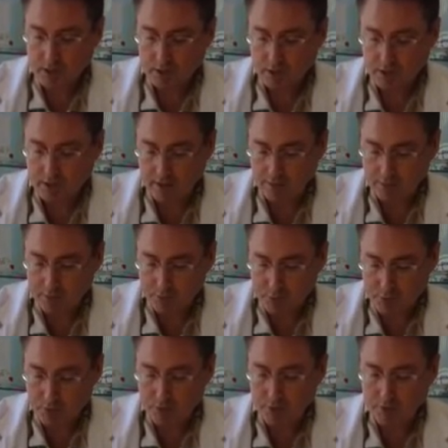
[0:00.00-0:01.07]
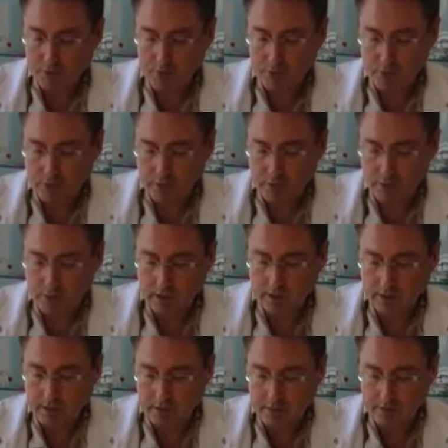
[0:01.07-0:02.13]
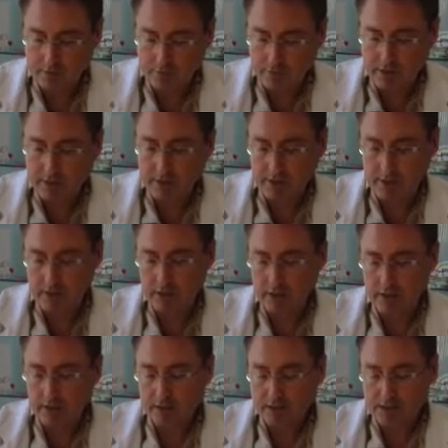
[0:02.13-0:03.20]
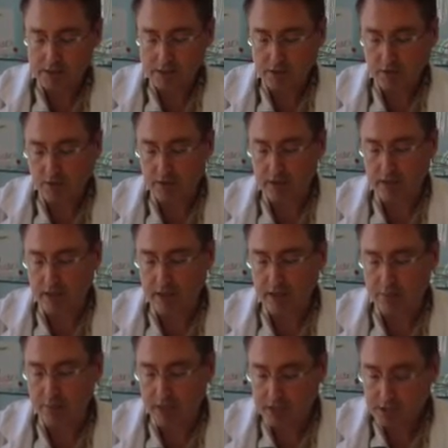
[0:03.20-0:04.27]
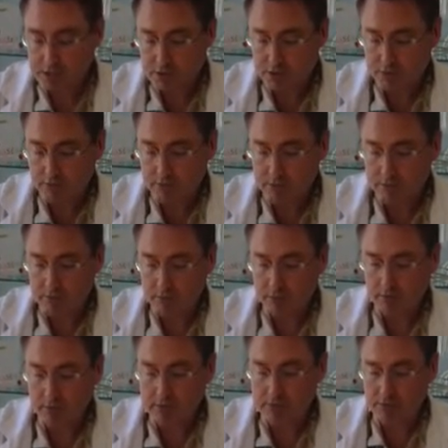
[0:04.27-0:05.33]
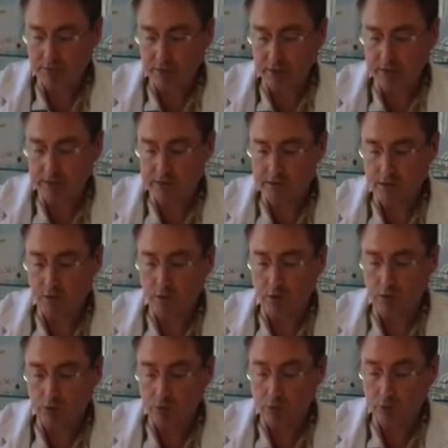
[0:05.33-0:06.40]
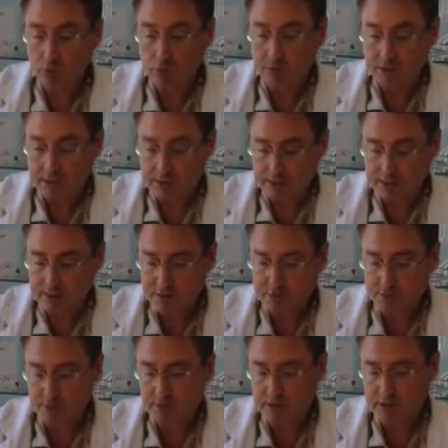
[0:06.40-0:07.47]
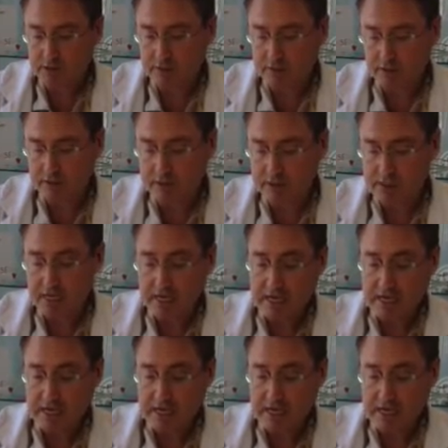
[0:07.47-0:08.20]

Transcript: you have computer, and you have reading. And this is called an occupational progressive lens or room distance progressive lens.